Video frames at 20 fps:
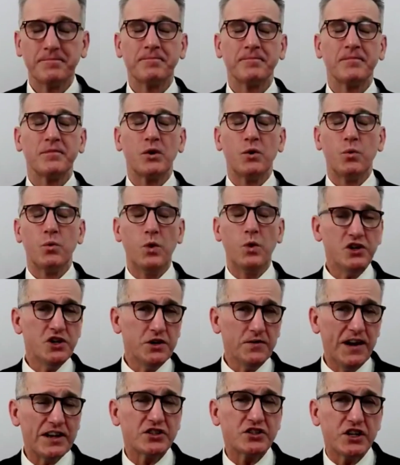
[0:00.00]
Once you've
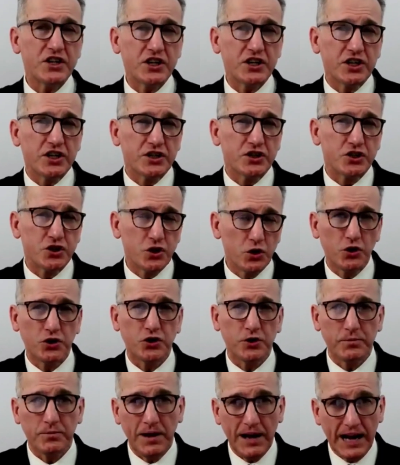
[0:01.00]
actually taught
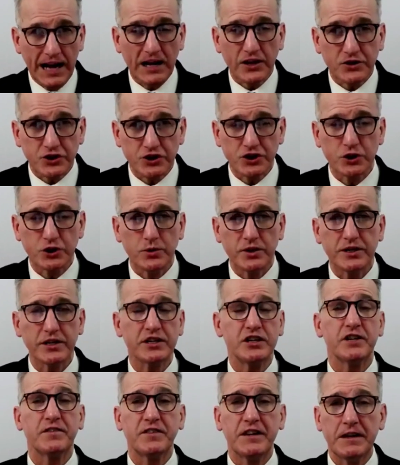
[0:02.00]
them how to do it and
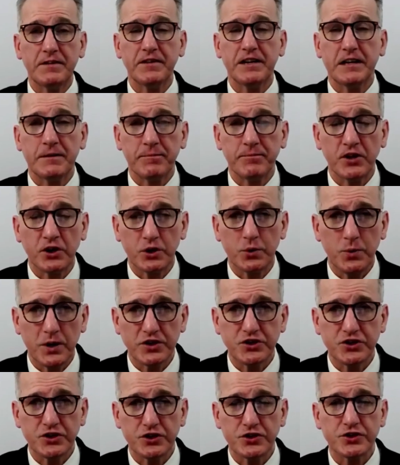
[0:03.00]
you've given them the
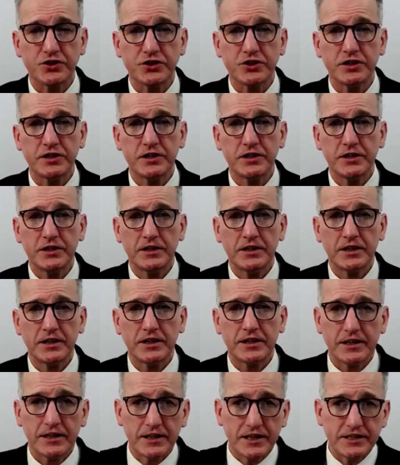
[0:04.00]
questions,
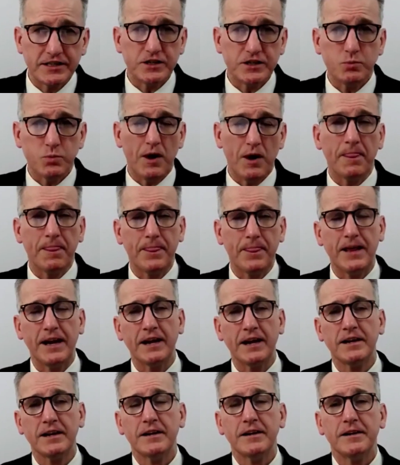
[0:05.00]
this is one thing
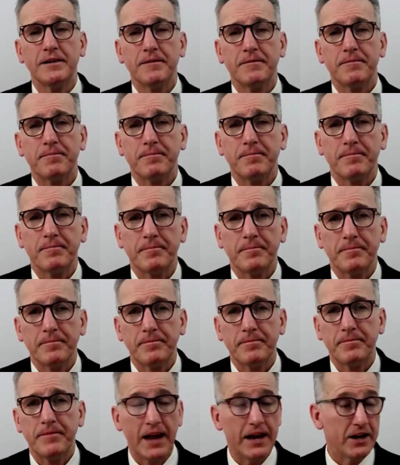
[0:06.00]

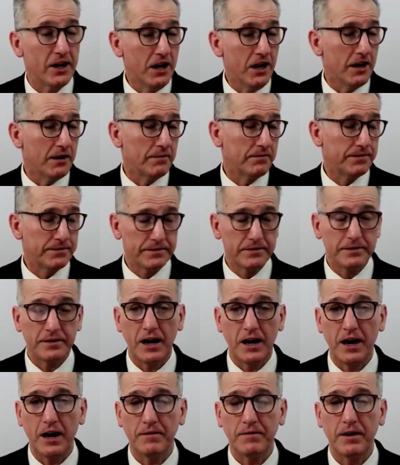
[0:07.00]
that I've
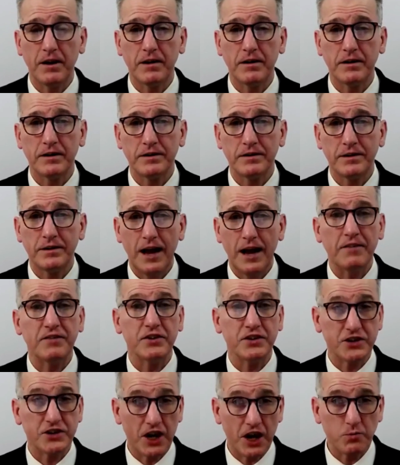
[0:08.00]
haven't
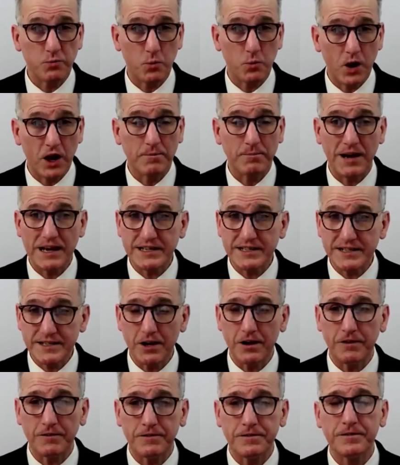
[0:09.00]
done well
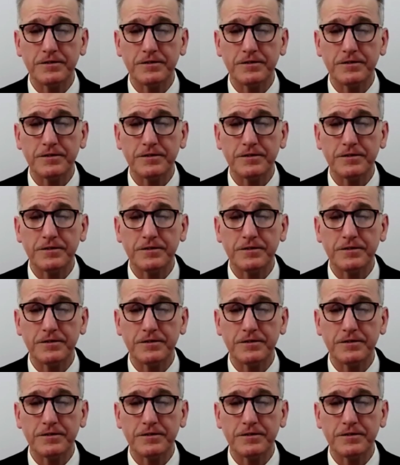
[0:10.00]
myself,